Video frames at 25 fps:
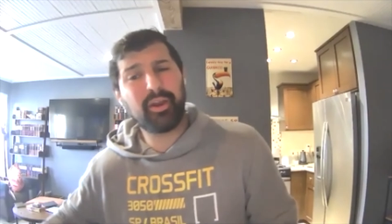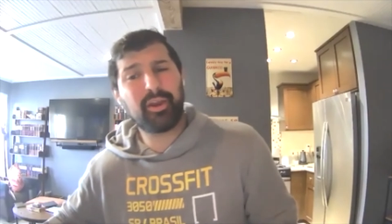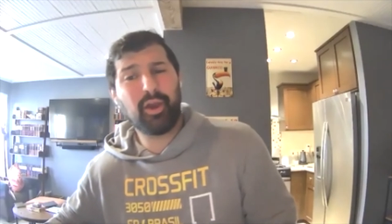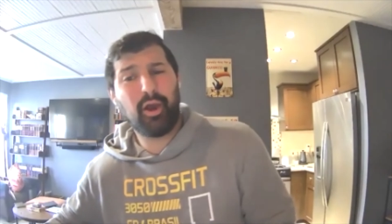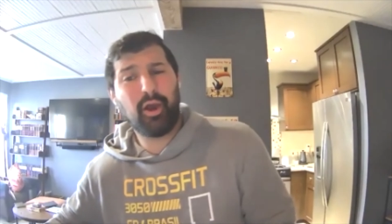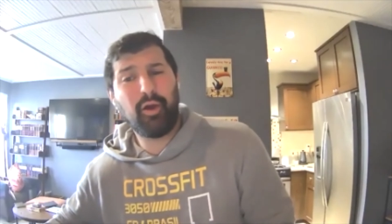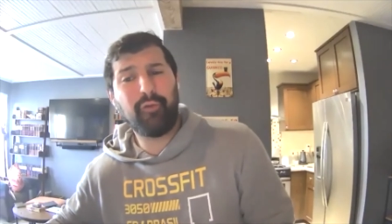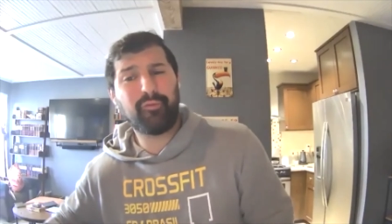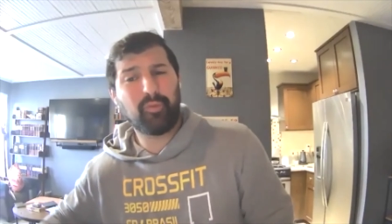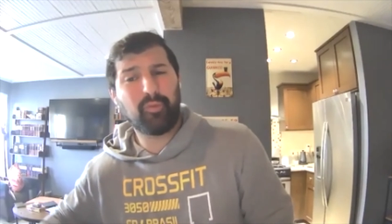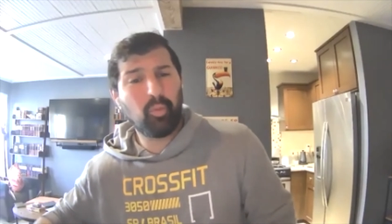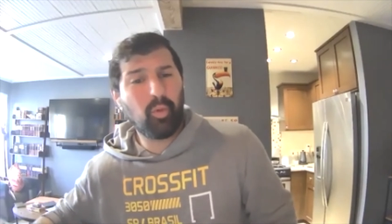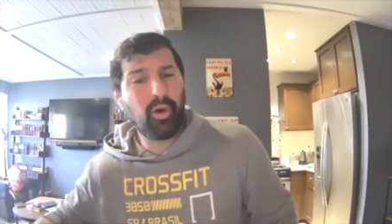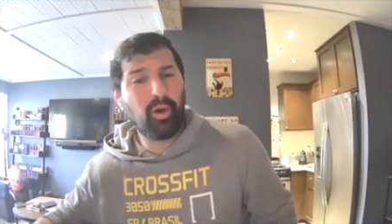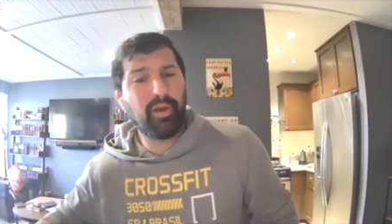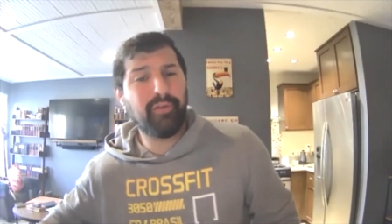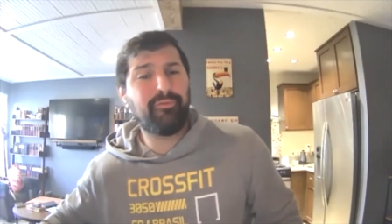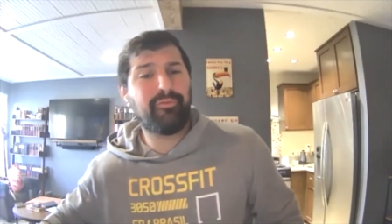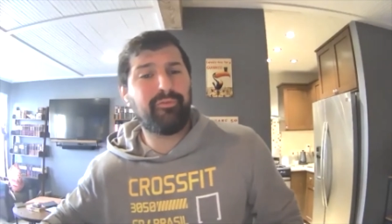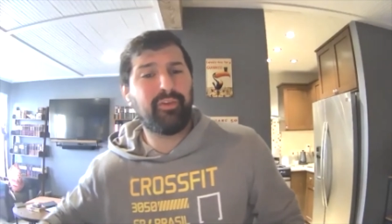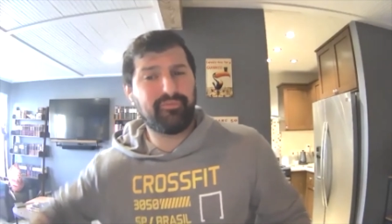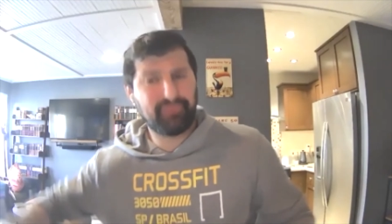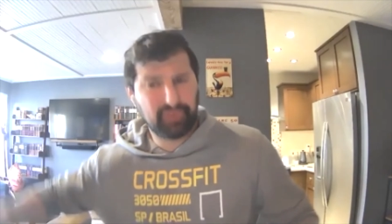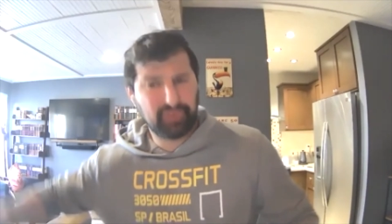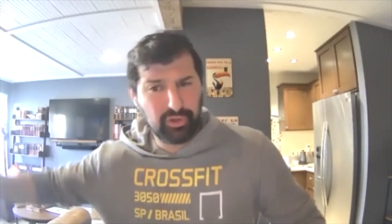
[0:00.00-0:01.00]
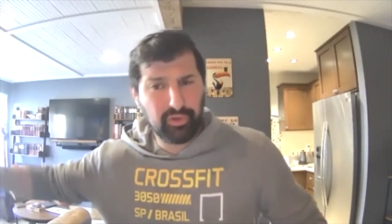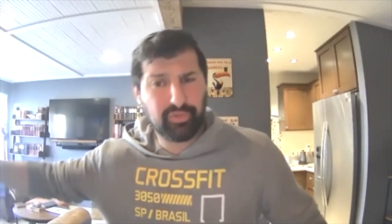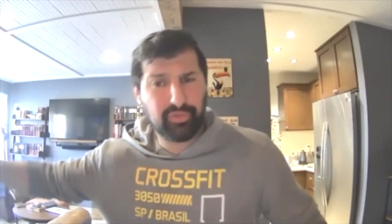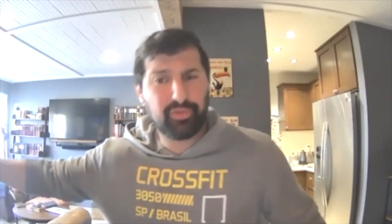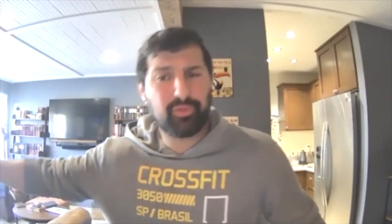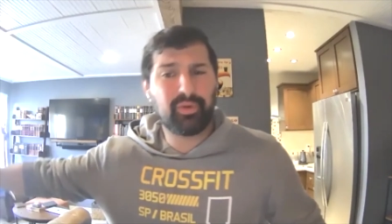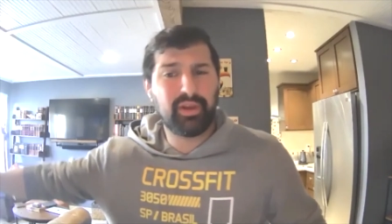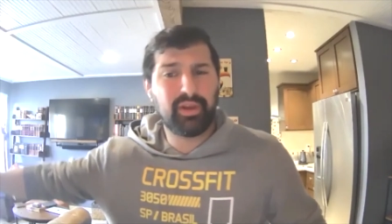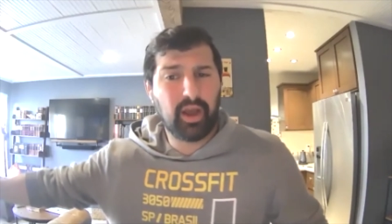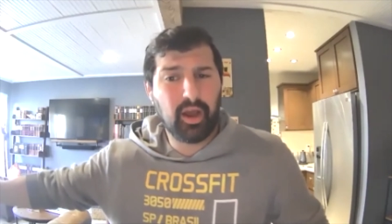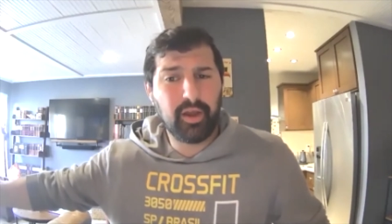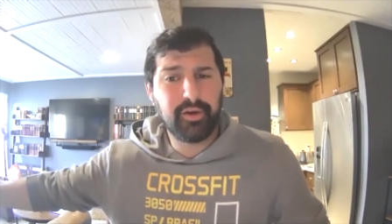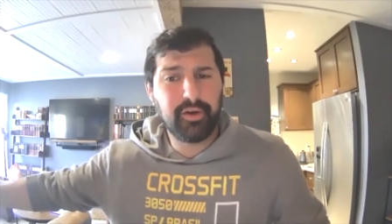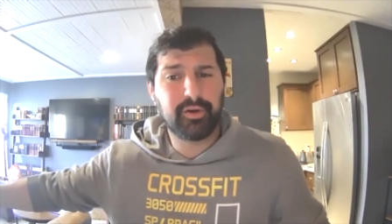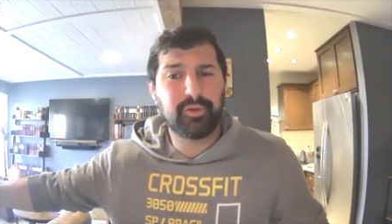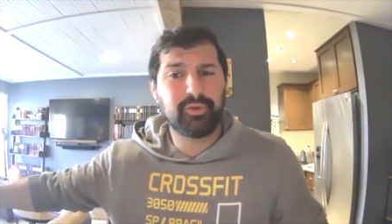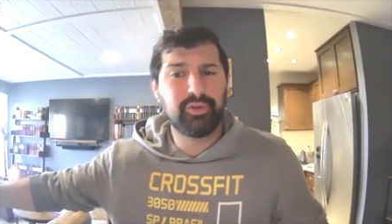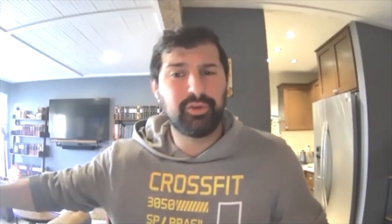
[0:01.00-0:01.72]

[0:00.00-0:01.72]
go from 150 to 300,